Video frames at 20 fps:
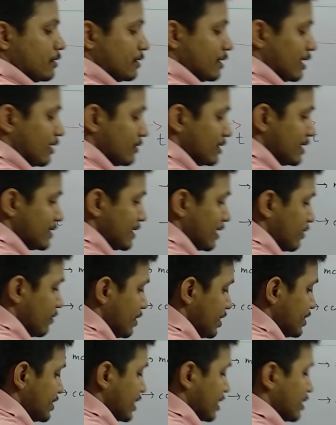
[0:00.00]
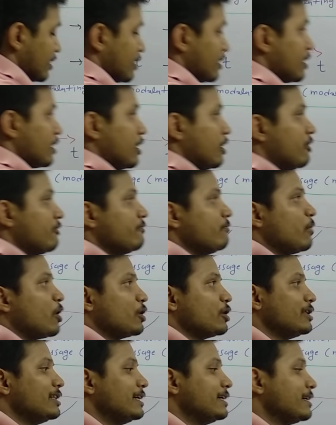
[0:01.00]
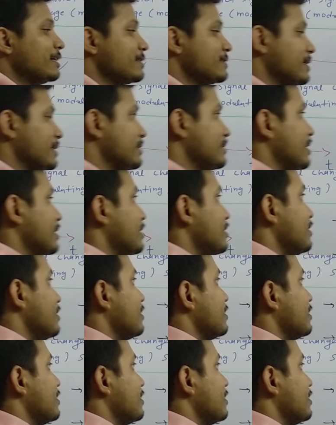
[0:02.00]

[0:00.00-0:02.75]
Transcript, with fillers: now this equation of modulated signal